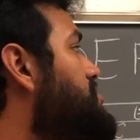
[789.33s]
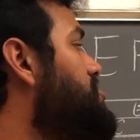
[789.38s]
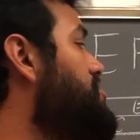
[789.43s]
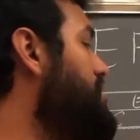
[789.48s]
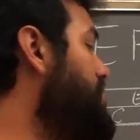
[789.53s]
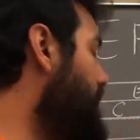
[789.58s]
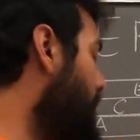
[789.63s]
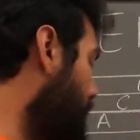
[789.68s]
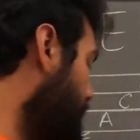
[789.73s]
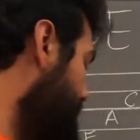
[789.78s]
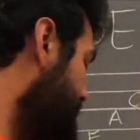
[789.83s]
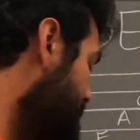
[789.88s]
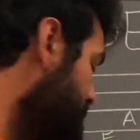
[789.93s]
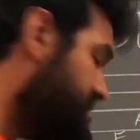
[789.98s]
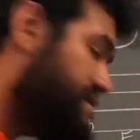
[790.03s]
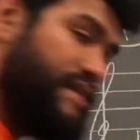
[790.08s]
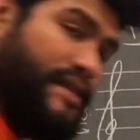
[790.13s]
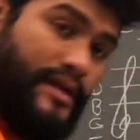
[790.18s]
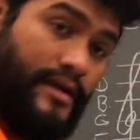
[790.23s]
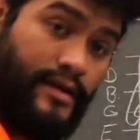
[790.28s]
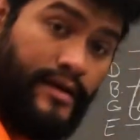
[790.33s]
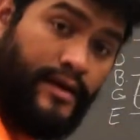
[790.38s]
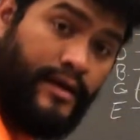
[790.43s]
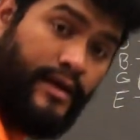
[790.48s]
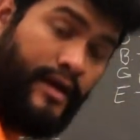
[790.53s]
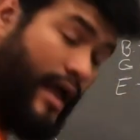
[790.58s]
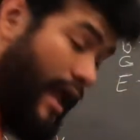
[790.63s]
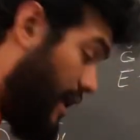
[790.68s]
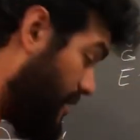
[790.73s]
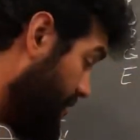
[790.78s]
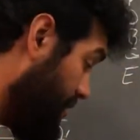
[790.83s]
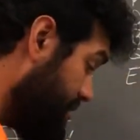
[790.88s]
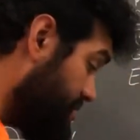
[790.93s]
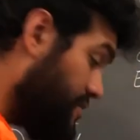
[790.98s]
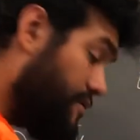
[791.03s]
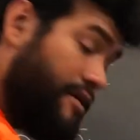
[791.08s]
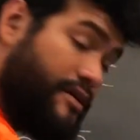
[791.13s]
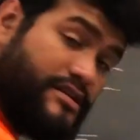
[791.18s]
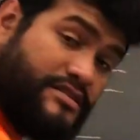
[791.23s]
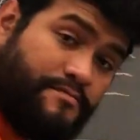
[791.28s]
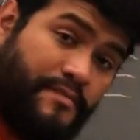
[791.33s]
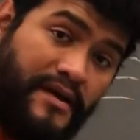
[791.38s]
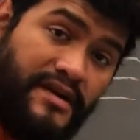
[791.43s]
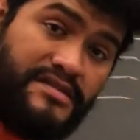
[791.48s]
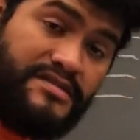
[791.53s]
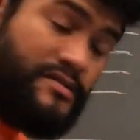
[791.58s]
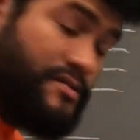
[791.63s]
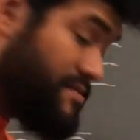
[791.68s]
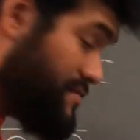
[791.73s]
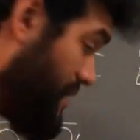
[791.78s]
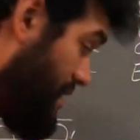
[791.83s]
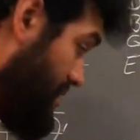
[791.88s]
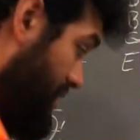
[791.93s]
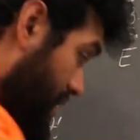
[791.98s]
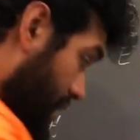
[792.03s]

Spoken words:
G are missing. And those are our space notes right